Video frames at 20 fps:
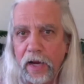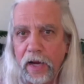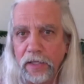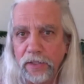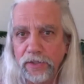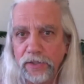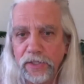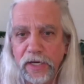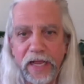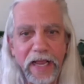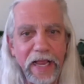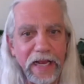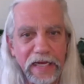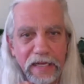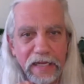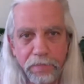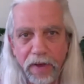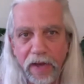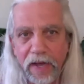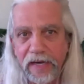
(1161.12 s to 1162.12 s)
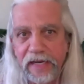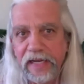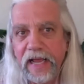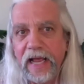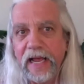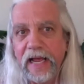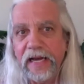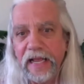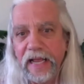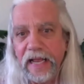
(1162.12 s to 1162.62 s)
And anybody
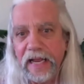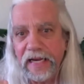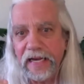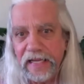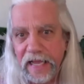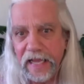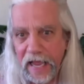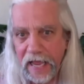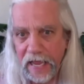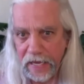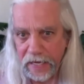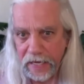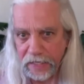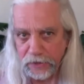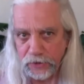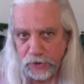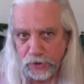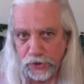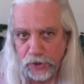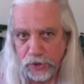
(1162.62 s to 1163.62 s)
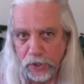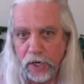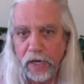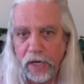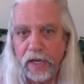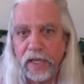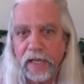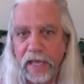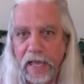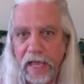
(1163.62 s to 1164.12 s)
at any age
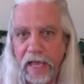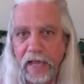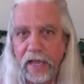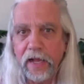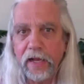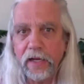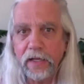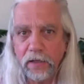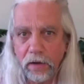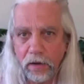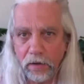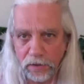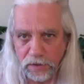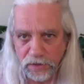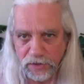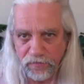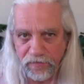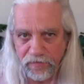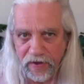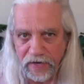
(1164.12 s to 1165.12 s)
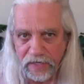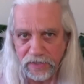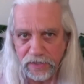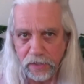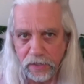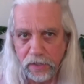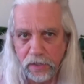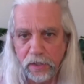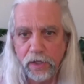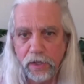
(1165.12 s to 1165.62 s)
can cultivate
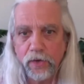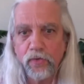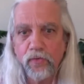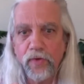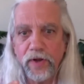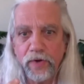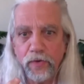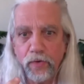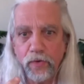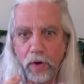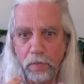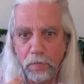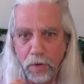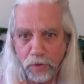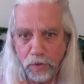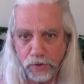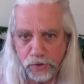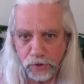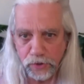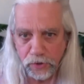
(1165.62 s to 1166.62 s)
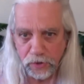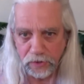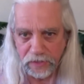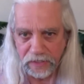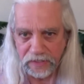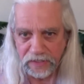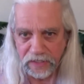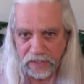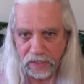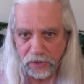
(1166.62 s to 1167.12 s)
greater emotional
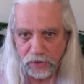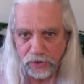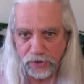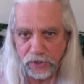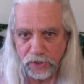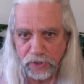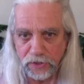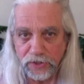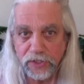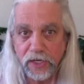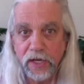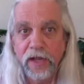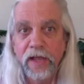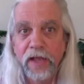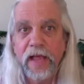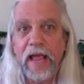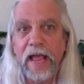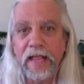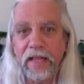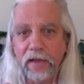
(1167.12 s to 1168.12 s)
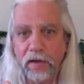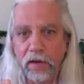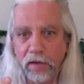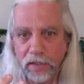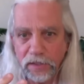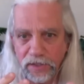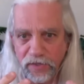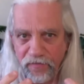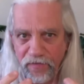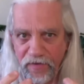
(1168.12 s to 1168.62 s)
intelligence and
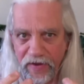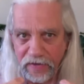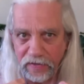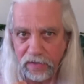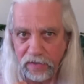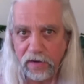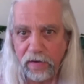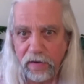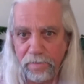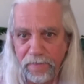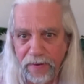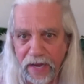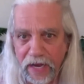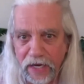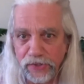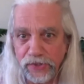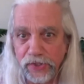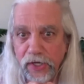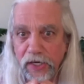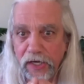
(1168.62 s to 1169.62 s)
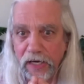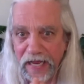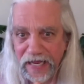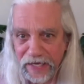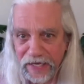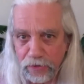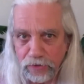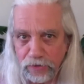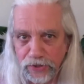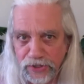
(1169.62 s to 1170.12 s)
cultivate compassion,
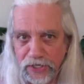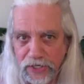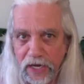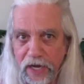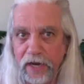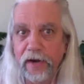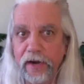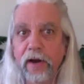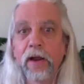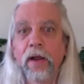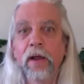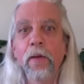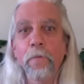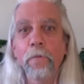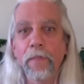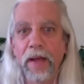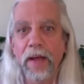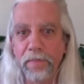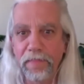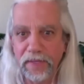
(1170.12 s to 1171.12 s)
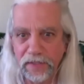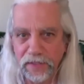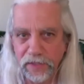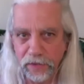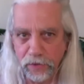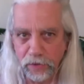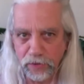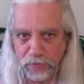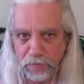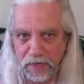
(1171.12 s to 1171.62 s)
like you said, by building
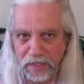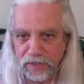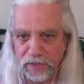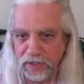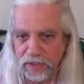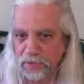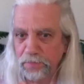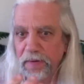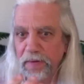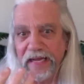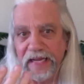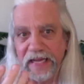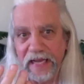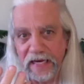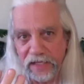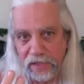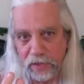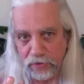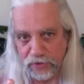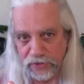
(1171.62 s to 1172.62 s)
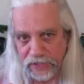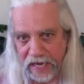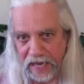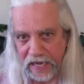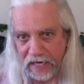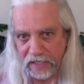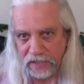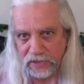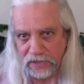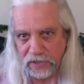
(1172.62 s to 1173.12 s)
those muscles, by getting those
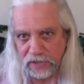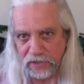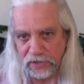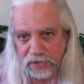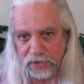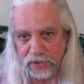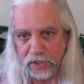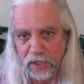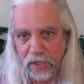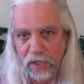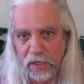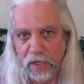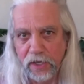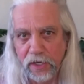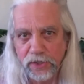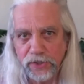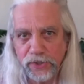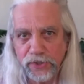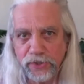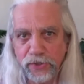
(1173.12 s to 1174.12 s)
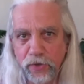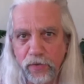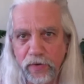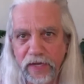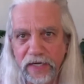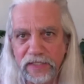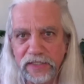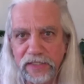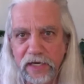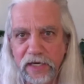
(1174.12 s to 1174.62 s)
calluses. So
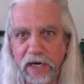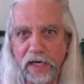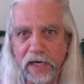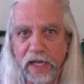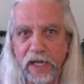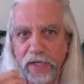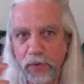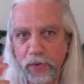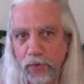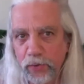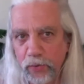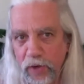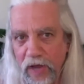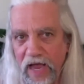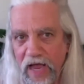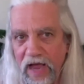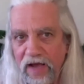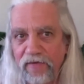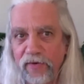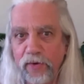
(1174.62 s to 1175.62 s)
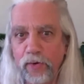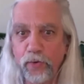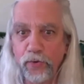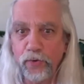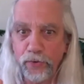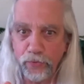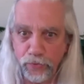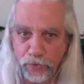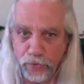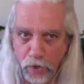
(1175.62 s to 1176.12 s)
it's not like you either have it or
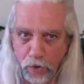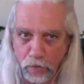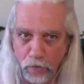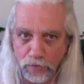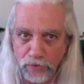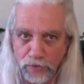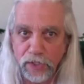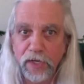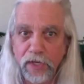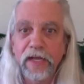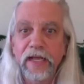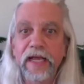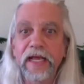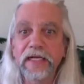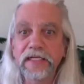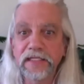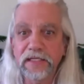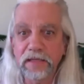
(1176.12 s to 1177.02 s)
you don't. It's